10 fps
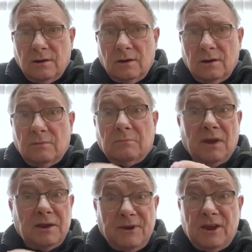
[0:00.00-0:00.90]
Yeah,
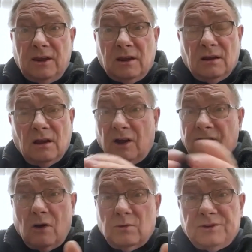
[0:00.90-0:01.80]
maybe.
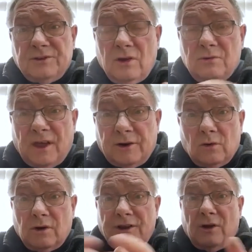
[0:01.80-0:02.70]
I wouldn't know that.
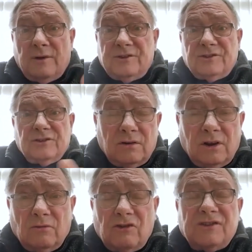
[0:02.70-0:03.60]
All I know is
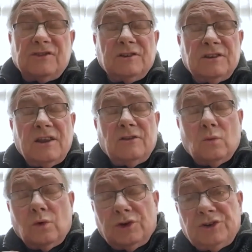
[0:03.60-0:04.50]
resin in the
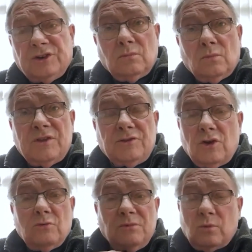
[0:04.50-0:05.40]
wood with
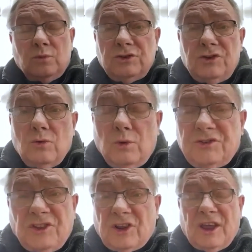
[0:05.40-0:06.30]
new
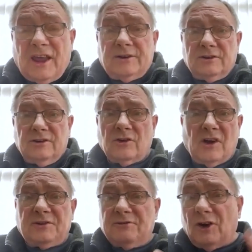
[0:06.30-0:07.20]
wood that I had. So
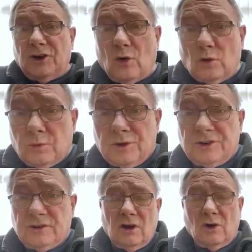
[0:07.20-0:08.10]
I had to find old
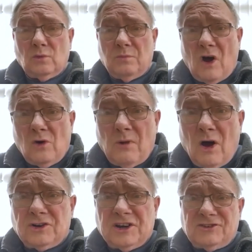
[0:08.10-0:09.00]
wood, old
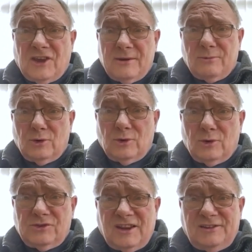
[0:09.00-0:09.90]
mahogany tables,
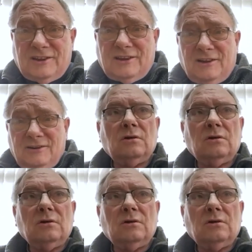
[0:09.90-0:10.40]
anything.